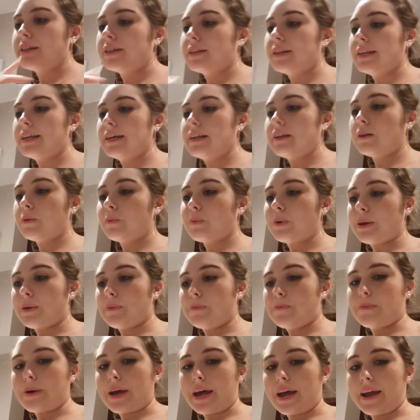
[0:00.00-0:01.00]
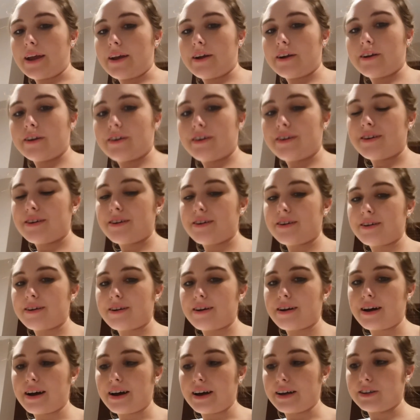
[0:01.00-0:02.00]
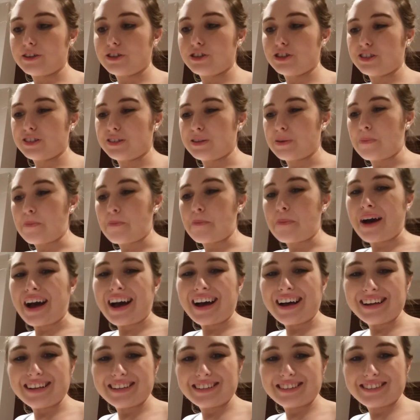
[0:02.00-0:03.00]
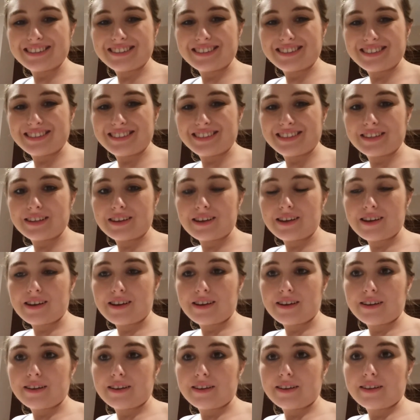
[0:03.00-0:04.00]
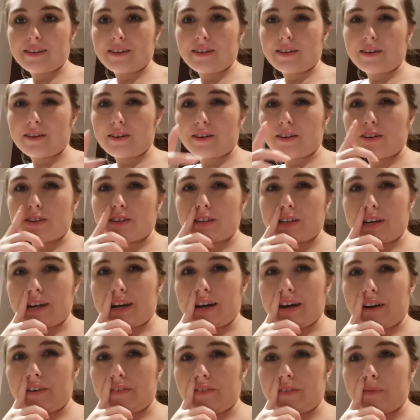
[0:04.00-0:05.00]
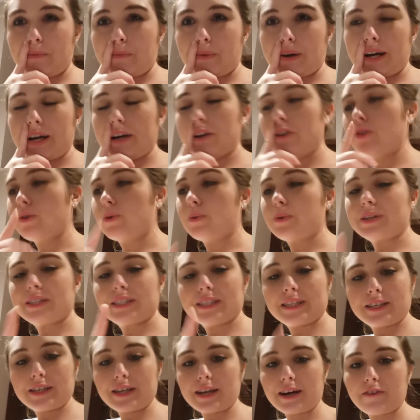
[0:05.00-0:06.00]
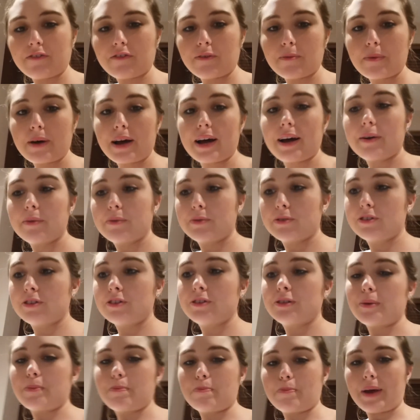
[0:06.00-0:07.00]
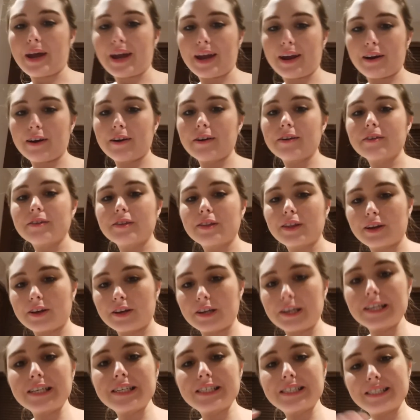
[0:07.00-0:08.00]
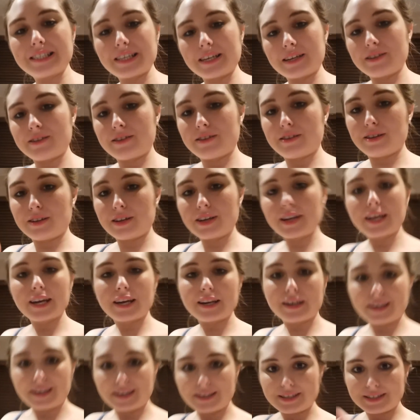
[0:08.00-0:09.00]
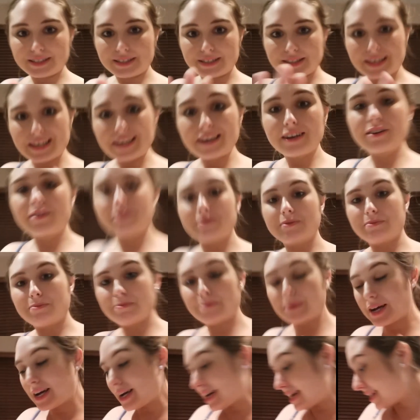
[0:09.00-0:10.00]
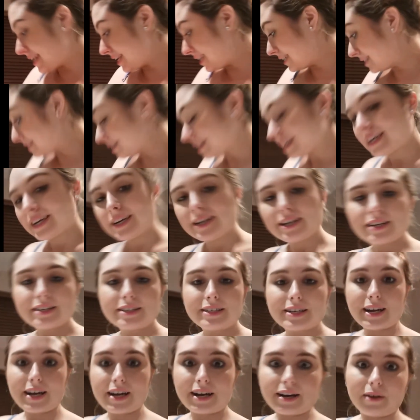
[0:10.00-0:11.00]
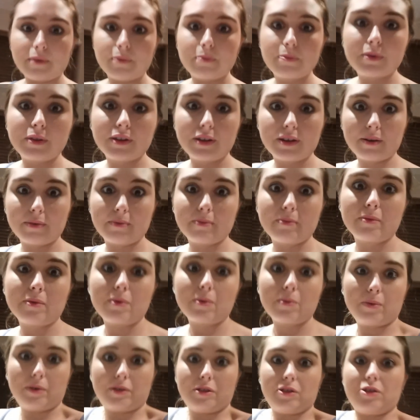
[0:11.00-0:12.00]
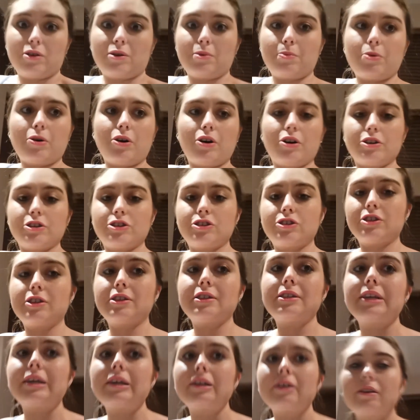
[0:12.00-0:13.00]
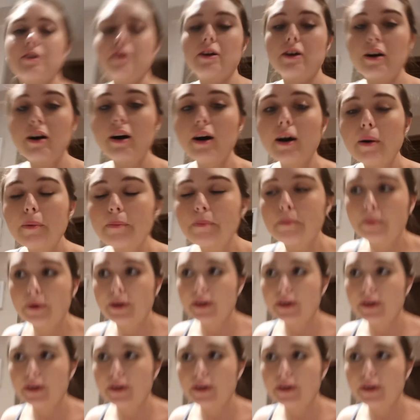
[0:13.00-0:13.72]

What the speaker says: the little wee bear and just mats. Or did it have a mat? No, it didn't have a mat. It was just a bear that the kid can sit behind to help them with their posture sitting up.